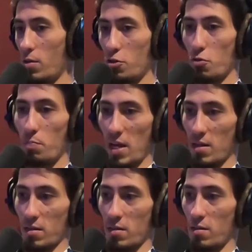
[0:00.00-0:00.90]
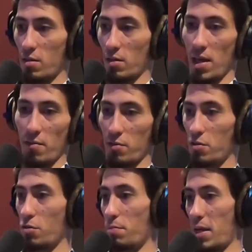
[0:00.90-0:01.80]
2 panned to the left,
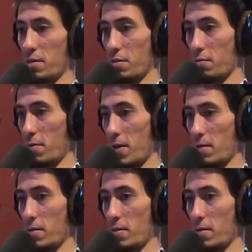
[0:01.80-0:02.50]
2 panned to the right.